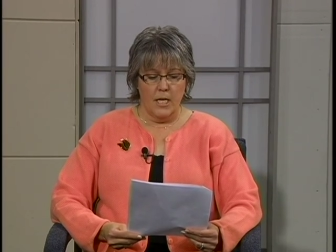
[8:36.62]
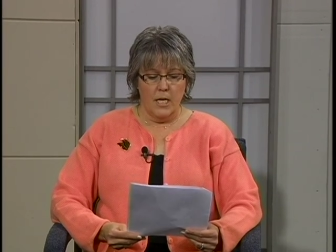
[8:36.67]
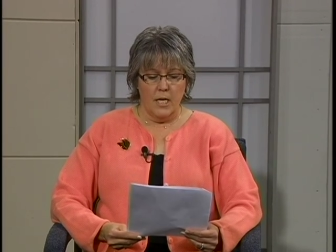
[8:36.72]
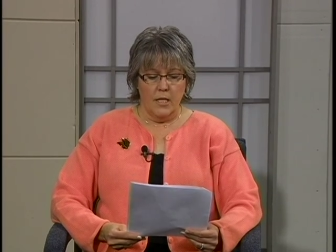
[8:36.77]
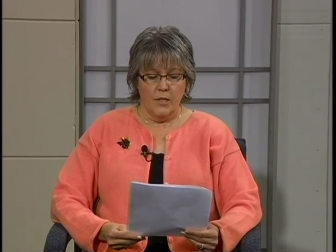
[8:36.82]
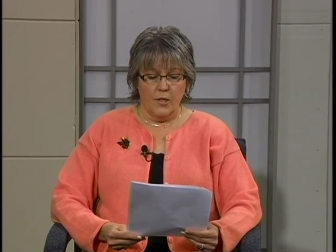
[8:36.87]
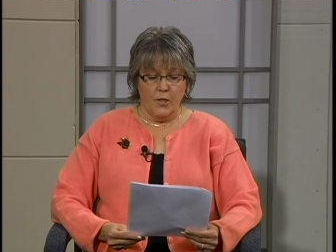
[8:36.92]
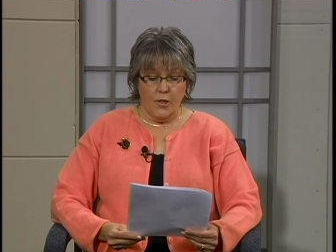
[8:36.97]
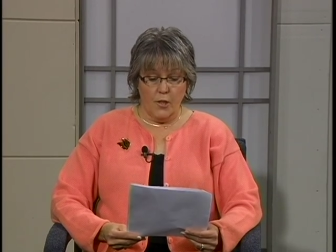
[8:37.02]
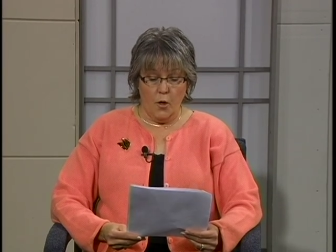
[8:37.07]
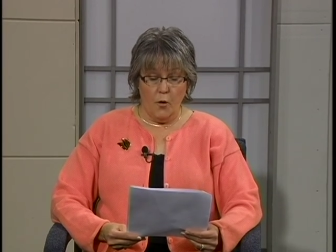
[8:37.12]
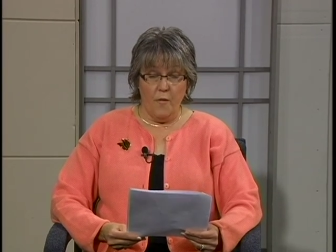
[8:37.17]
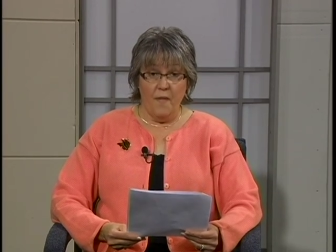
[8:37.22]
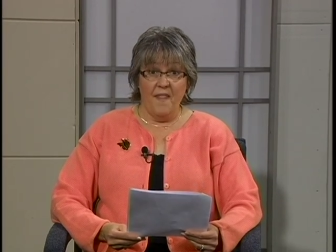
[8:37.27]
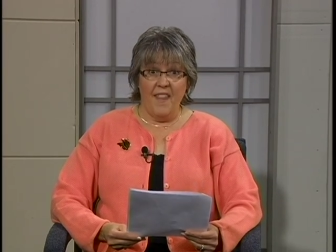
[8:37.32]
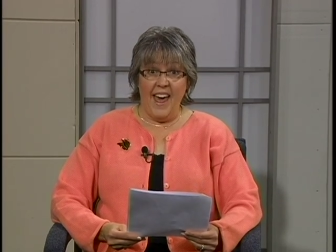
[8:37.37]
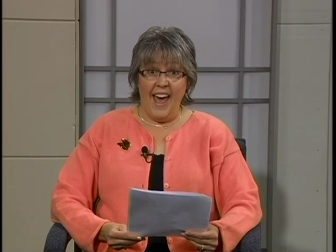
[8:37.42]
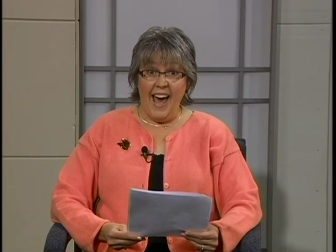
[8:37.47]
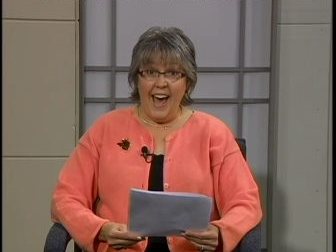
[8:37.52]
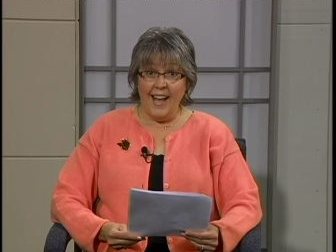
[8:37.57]
So
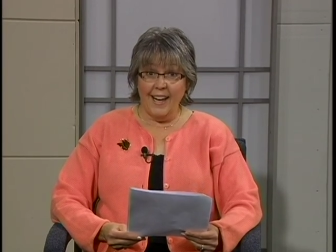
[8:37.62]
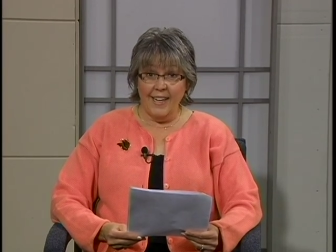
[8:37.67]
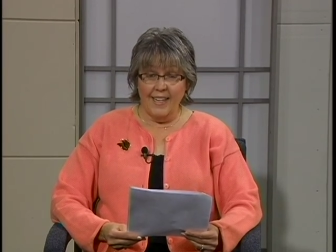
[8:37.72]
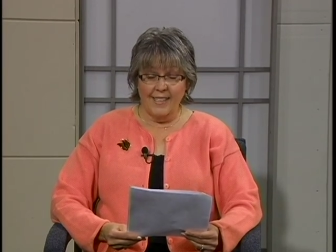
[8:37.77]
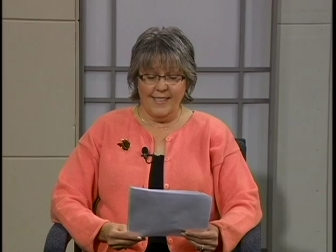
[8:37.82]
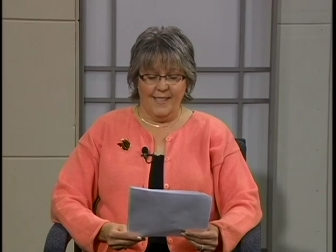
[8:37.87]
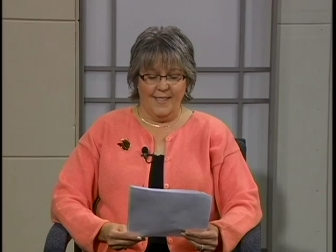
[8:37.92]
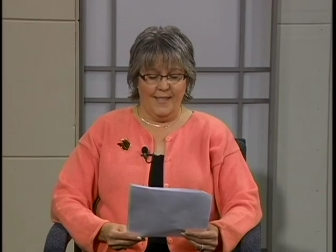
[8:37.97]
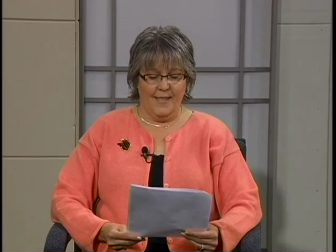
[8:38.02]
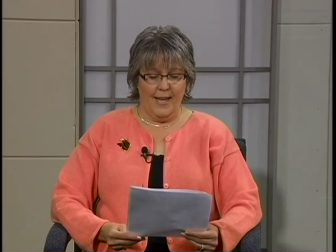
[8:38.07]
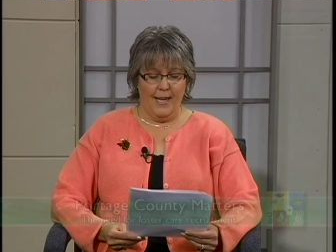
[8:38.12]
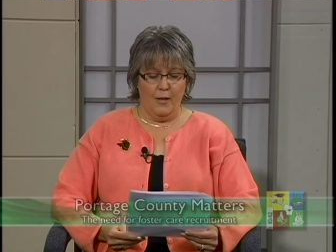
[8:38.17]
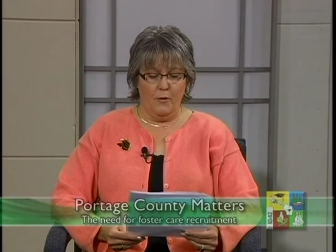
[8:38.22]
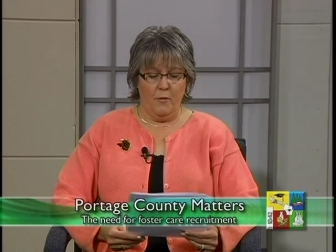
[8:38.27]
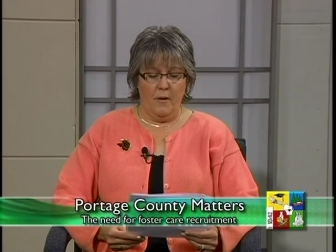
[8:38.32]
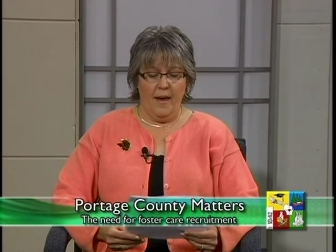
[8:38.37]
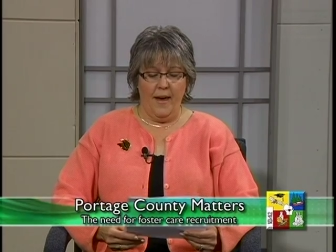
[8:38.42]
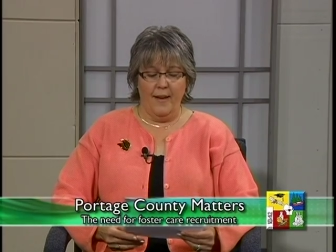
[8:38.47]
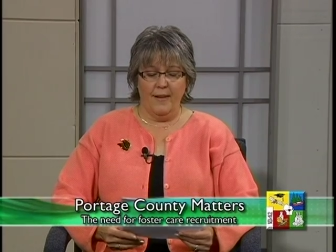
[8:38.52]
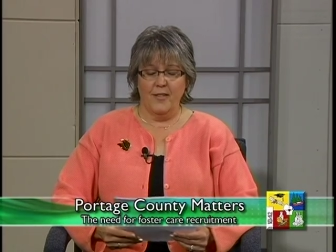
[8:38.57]
that is a
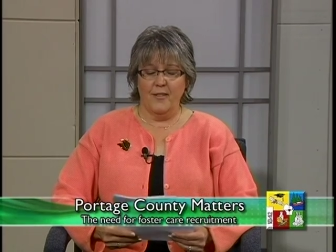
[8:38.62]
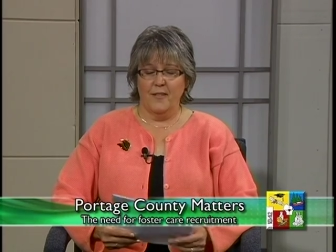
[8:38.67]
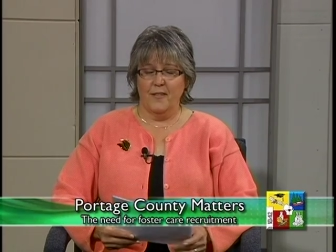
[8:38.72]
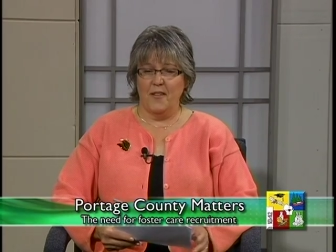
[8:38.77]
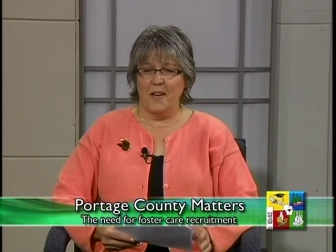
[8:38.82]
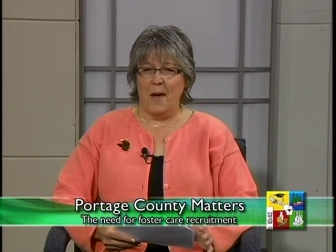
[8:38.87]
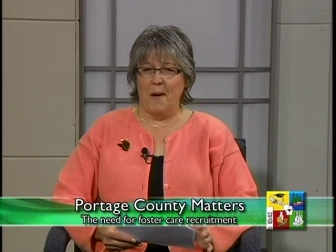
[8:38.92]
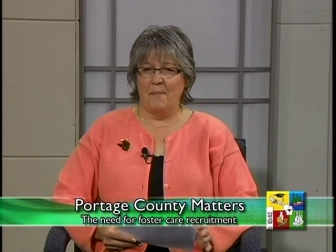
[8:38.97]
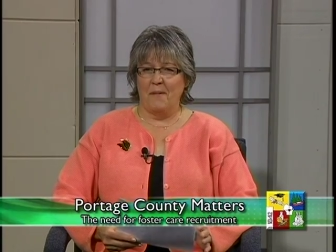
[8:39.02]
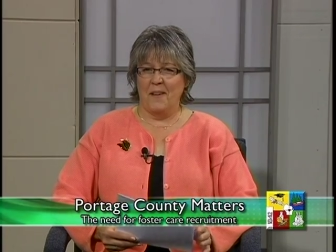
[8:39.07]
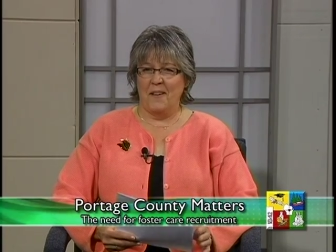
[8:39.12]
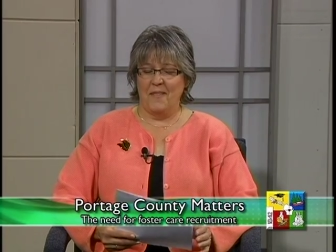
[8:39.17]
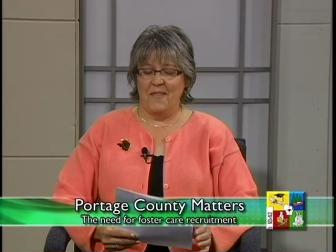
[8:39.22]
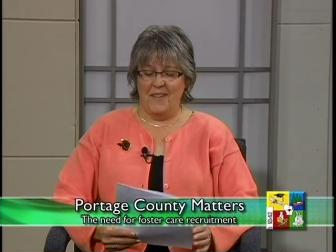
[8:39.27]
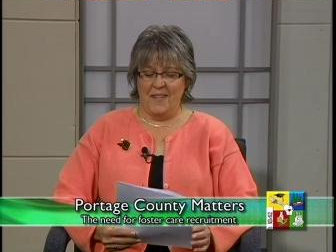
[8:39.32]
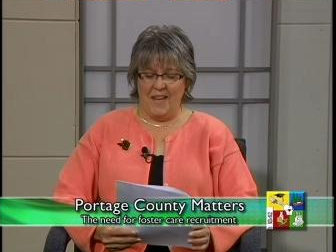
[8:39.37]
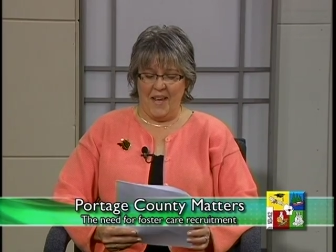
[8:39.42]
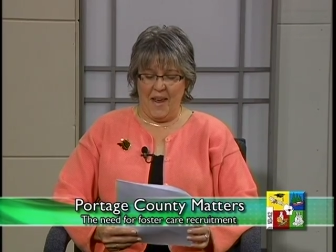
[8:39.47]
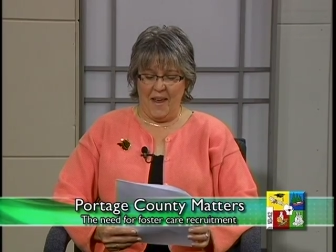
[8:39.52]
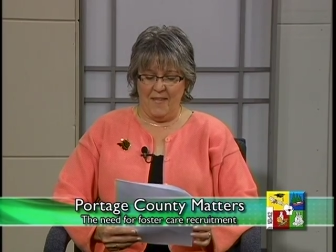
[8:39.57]
segue to the topic of the
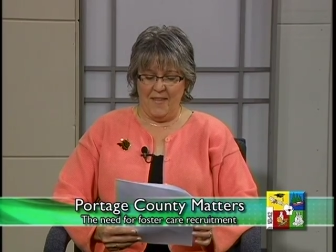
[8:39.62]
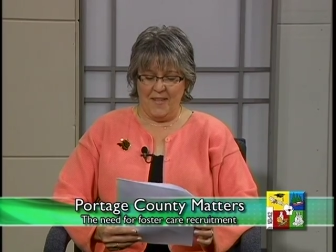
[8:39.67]
day.